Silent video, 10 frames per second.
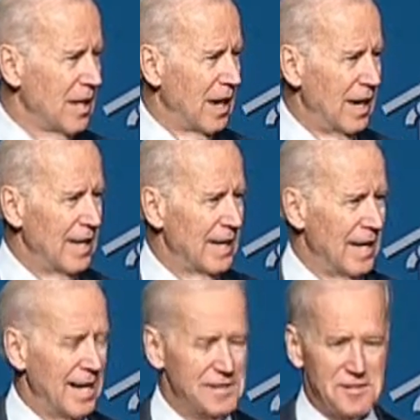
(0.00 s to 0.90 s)
I
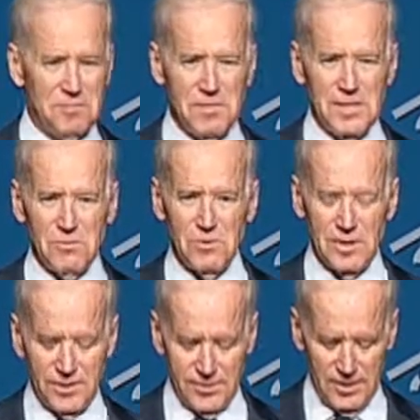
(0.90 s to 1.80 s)
ask to meet
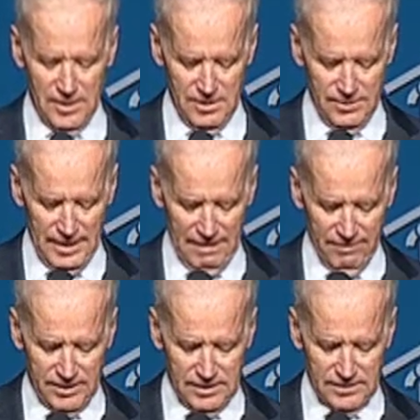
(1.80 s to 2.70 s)
with the
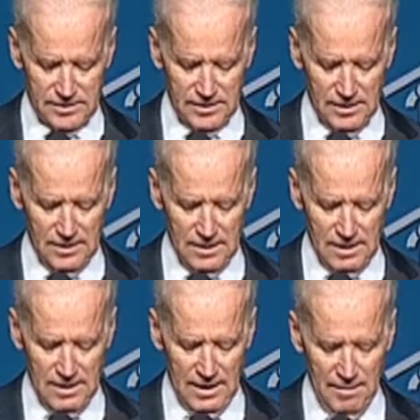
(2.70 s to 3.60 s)
advocates.
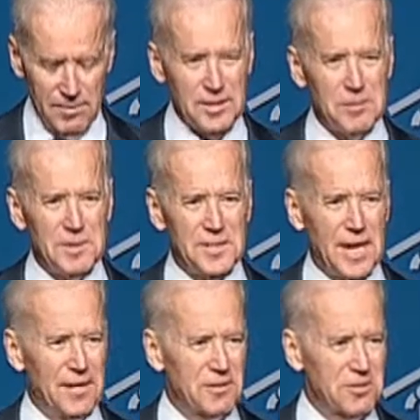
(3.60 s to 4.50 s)
I meet them at
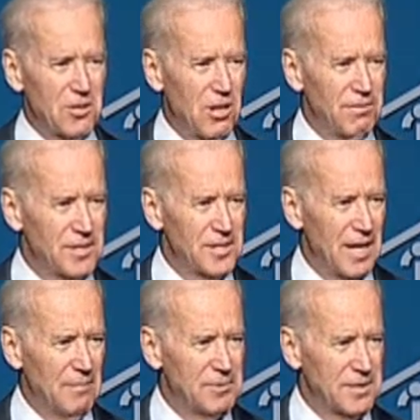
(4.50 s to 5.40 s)
diners and coffee
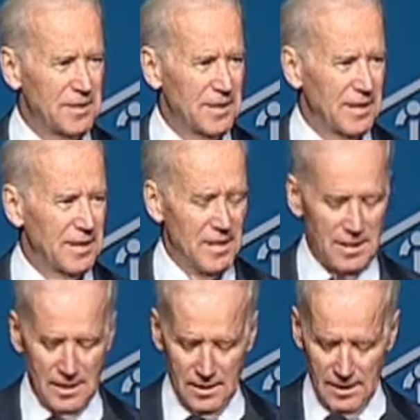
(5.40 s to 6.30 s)
shops, and
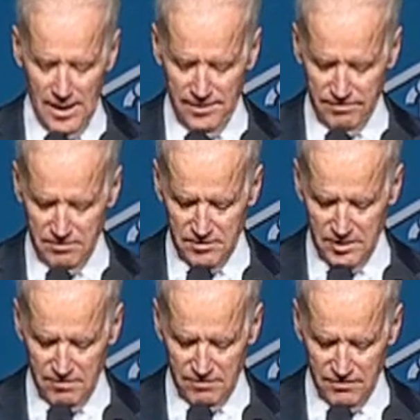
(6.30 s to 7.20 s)
a lot of them
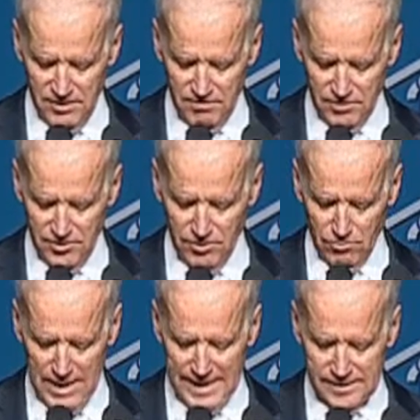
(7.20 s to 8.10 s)
come from your
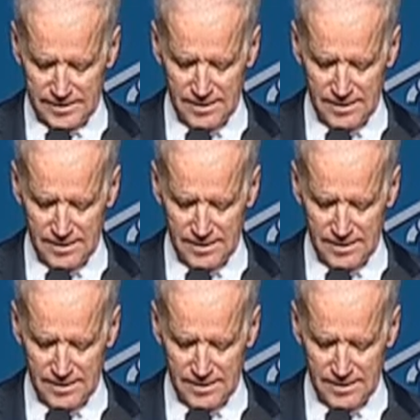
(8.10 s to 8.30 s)
ranks.